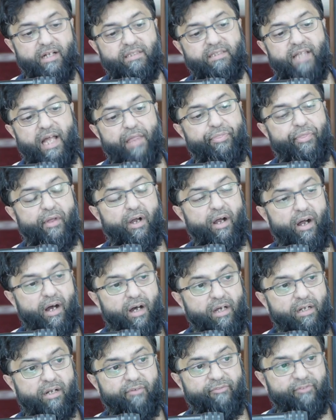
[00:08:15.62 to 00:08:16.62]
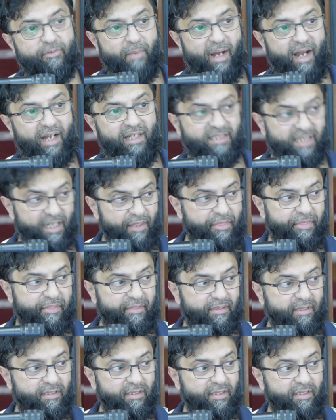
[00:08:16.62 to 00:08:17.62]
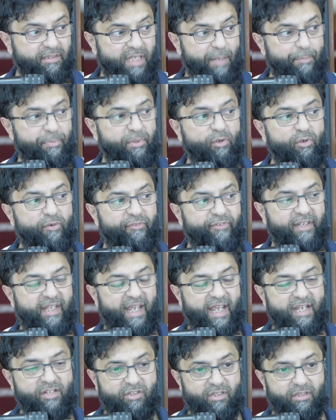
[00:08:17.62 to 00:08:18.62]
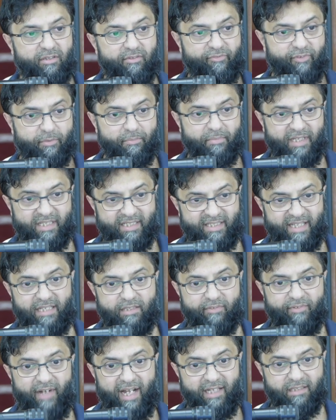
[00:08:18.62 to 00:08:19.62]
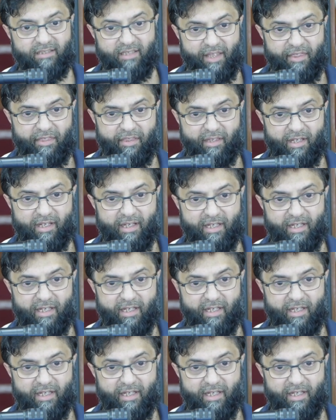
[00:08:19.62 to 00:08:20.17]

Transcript: that tahara from hadith, that purification from this state of hadith,